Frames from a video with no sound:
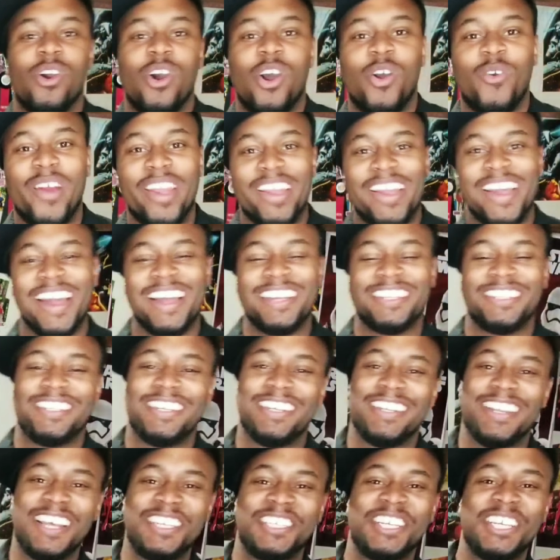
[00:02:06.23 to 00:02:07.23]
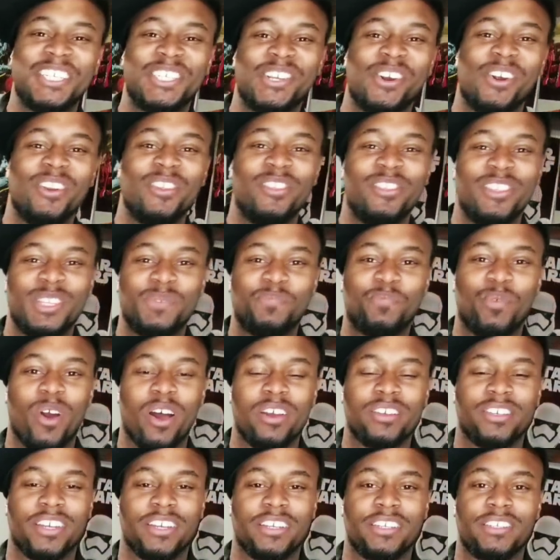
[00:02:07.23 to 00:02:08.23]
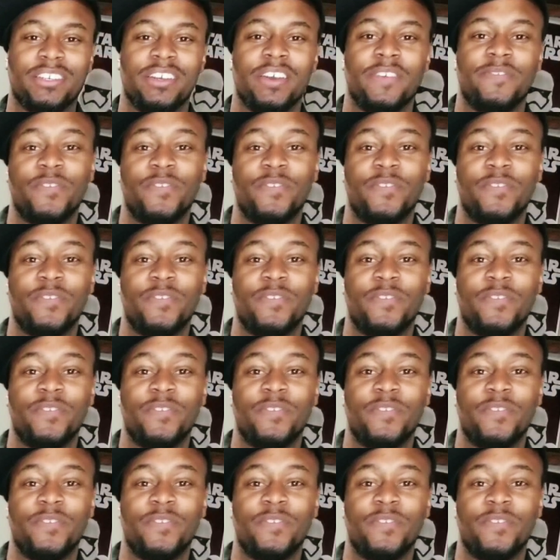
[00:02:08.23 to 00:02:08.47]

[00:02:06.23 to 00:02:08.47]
Alright, guys, let's get started in this process.